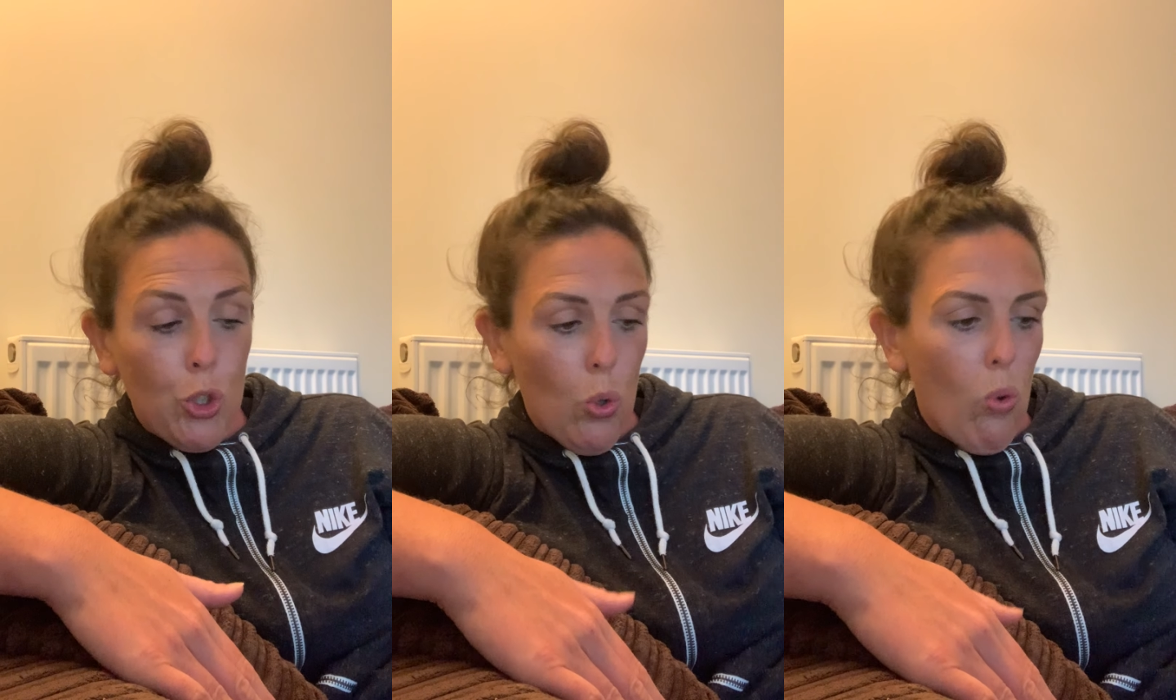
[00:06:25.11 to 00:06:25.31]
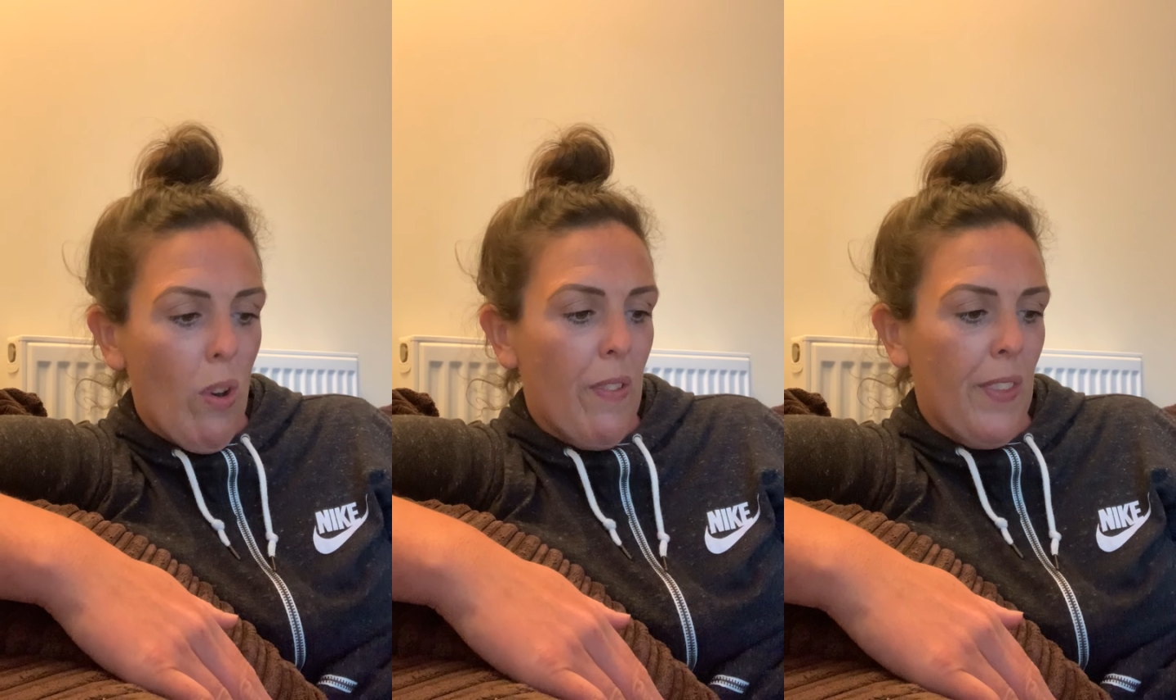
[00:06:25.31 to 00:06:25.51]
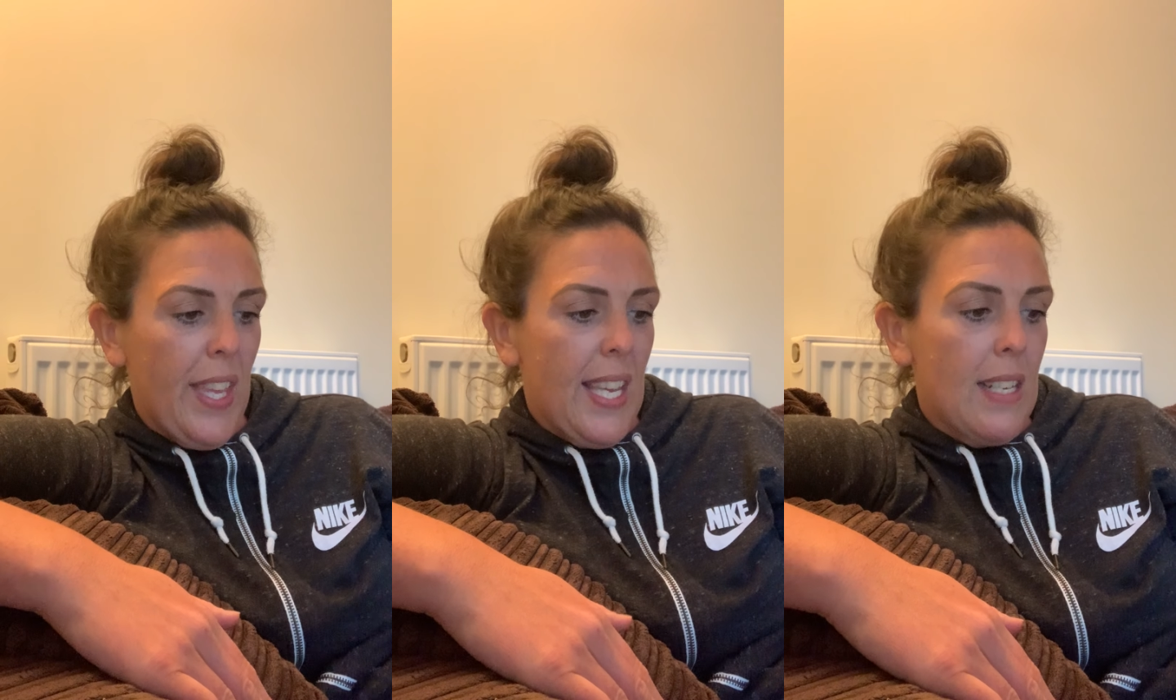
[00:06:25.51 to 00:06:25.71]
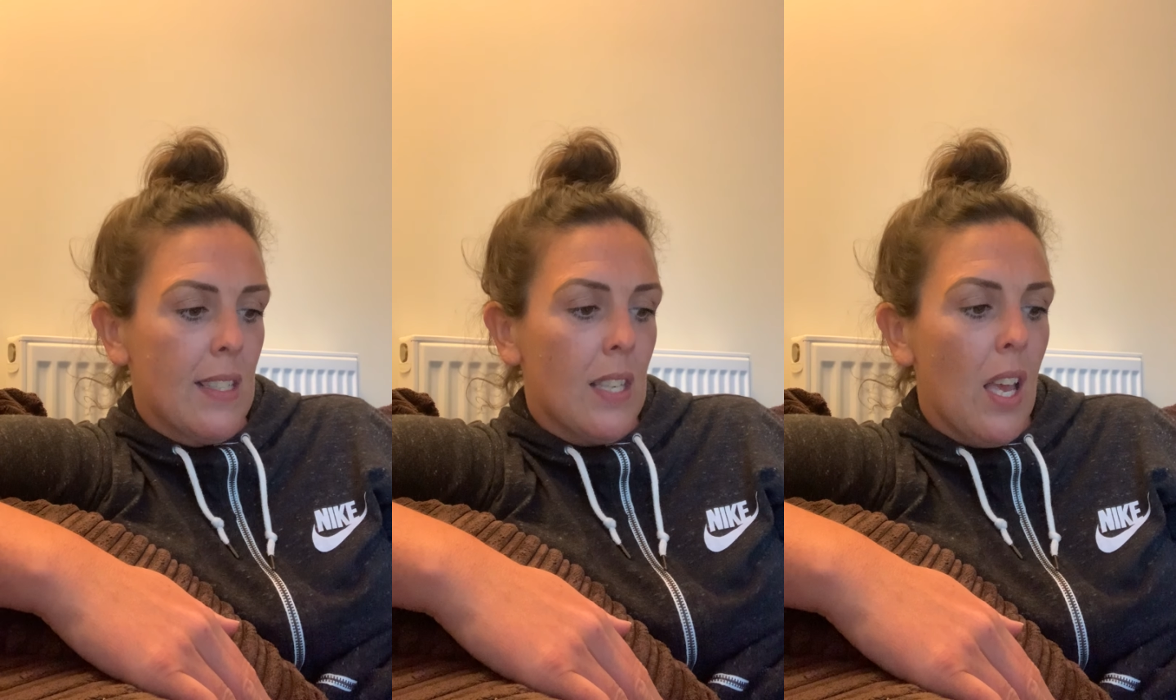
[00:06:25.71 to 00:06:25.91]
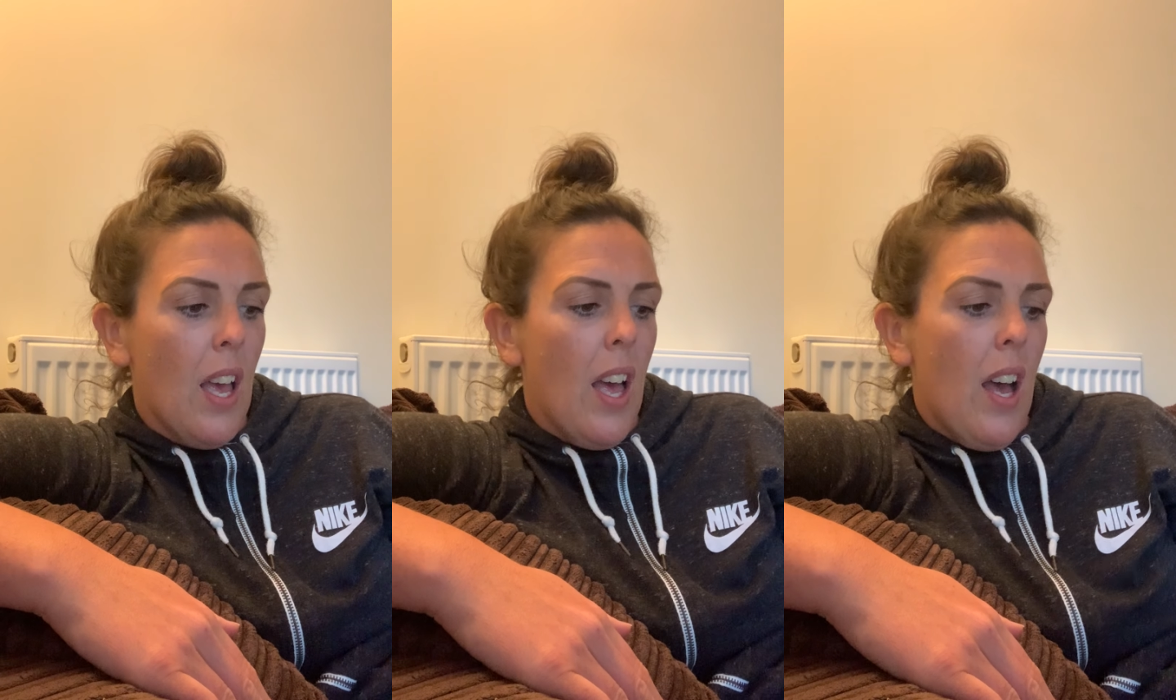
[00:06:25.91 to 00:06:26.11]
during
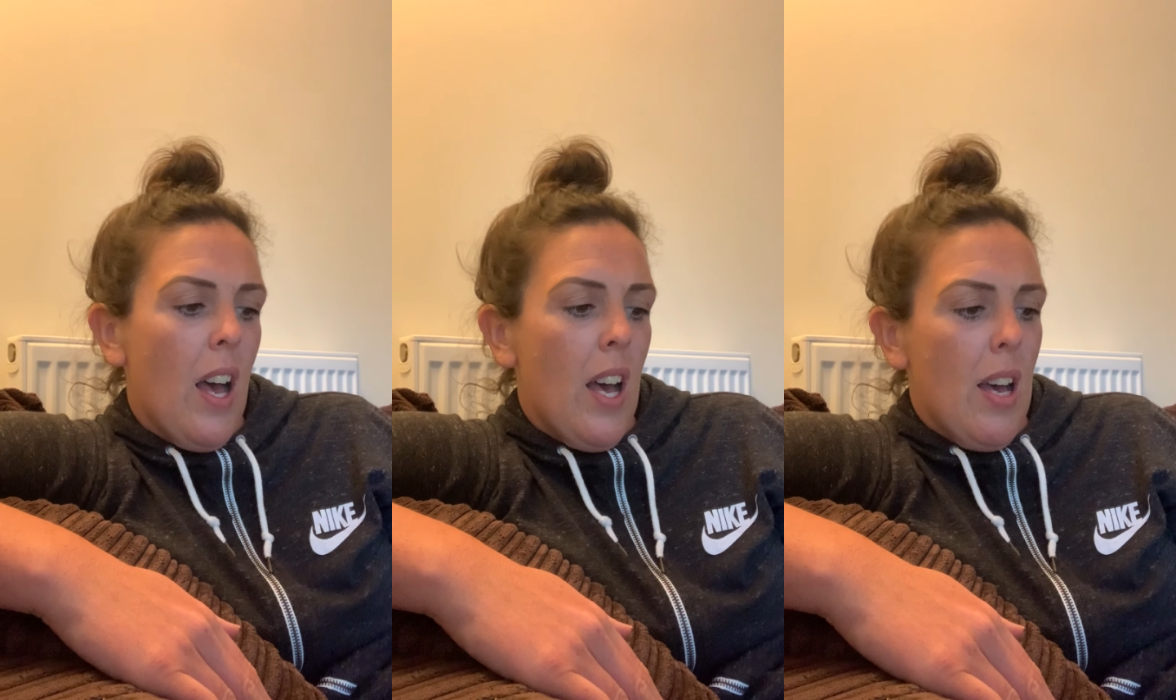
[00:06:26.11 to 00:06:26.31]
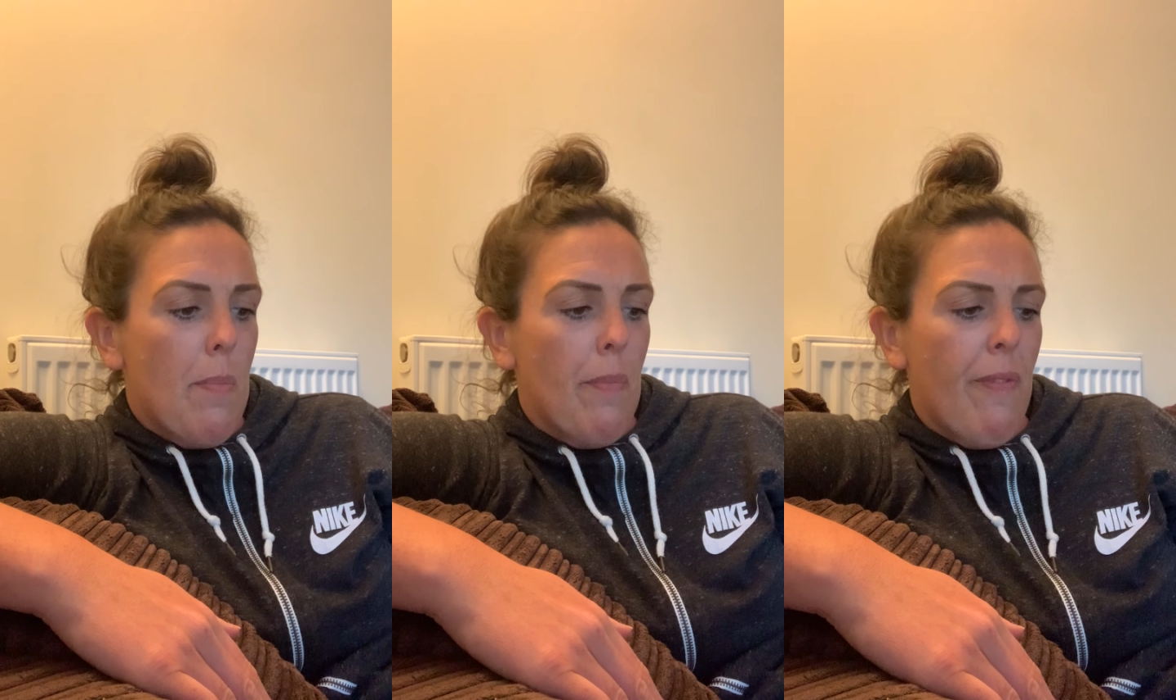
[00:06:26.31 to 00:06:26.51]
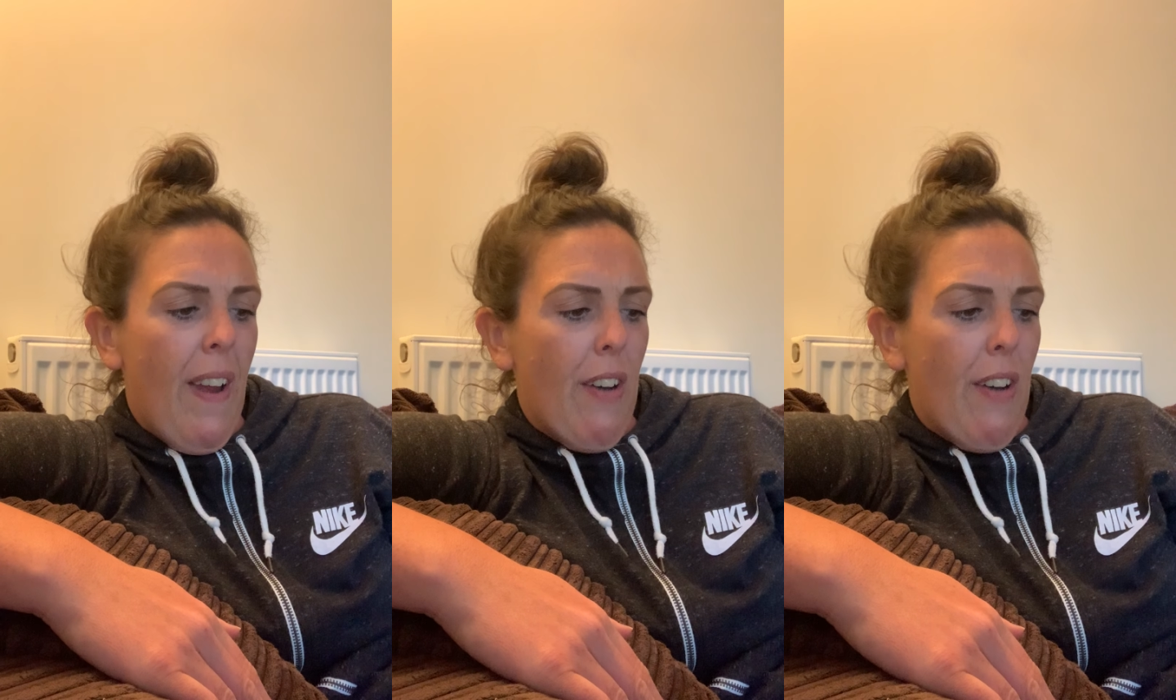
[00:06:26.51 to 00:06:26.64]
these um,